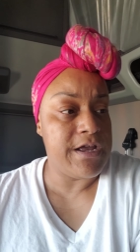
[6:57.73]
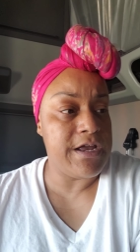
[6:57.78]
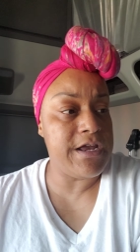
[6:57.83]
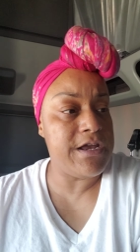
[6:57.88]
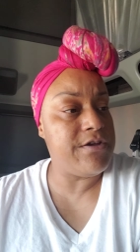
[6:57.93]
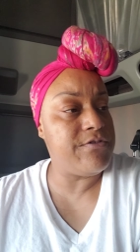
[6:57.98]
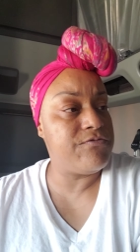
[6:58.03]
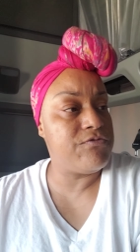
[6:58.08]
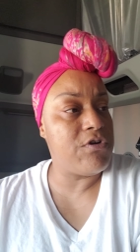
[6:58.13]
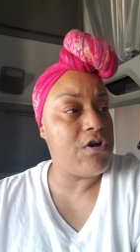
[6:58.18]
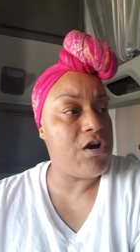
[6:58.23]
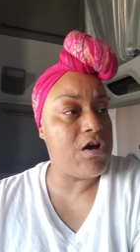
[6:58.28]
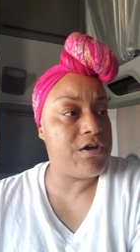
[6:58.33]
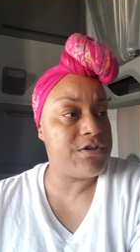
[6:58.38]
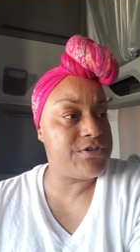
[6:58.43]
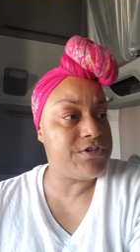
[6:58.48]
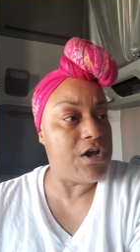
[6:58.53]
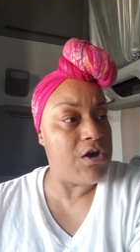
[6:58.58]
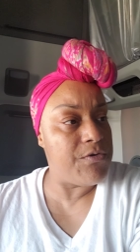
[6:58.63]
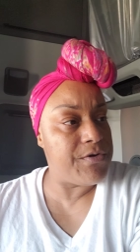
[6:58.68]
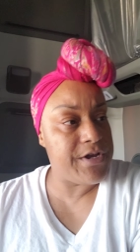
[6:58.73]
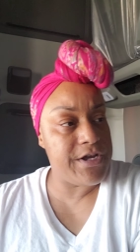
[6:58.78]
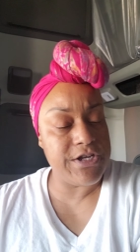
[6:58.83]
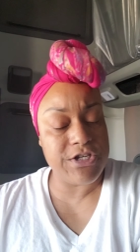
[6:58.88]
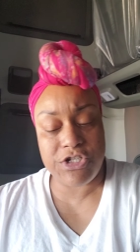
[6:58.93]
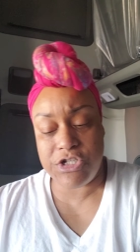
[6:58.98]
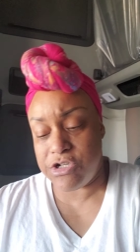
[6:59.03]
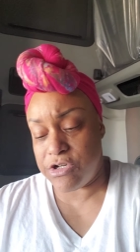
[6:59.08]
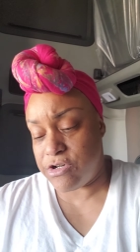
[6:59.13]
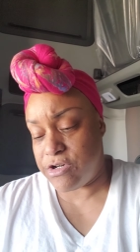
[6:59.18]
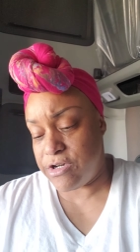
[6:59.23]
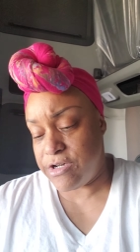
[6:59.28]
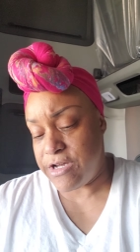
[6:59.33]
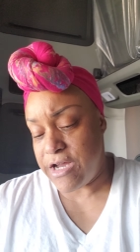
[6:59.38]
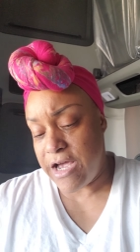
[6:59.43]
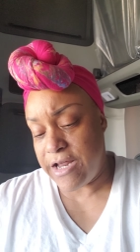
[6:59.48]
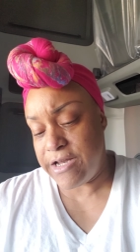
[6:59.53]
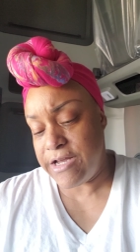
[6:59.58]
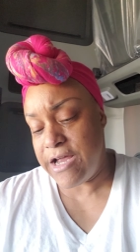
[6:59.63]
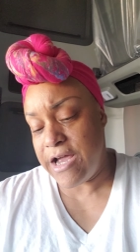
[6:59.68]
eat raw don't eat sugar
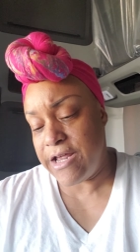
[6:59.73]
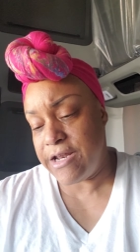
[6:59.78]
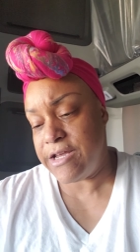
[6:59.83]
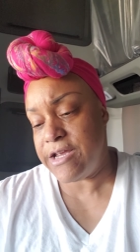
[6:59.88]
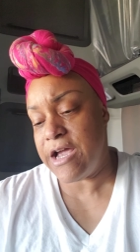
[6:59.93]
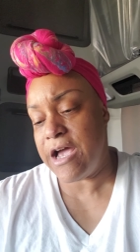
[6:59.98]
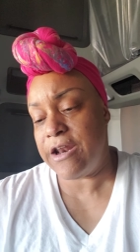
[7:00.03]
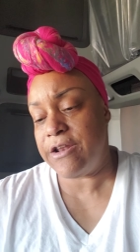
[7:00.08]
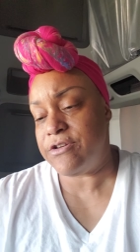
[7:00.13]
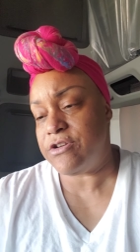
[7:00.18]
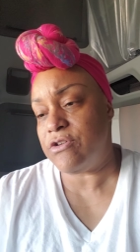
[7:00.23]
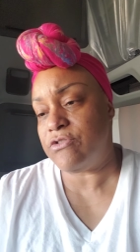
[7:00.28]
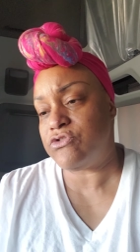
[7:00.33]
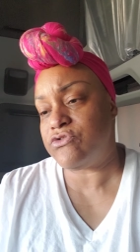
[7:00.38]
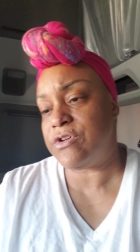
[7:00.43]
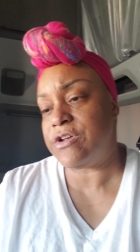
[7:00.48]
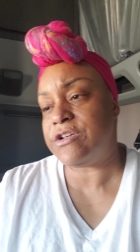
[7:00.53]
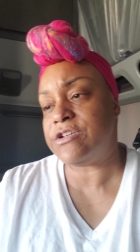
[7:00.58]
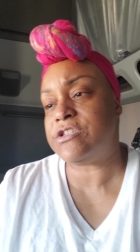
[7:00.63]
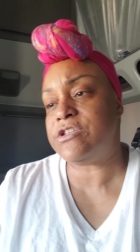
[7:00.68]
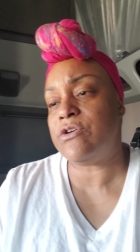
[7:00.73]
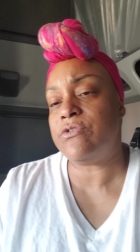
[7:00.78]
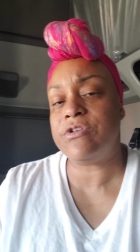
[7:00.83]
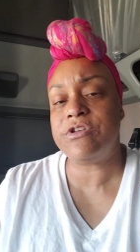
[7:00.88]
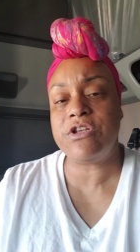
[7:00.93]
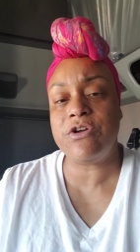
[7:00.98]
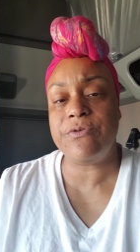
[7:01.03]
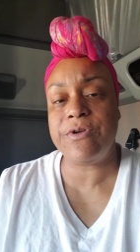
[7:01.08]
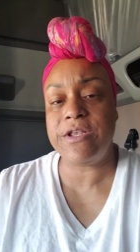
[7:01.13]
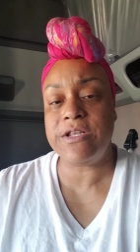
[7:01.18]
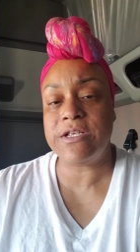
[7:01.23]
yada yada yada don't drink a soda don't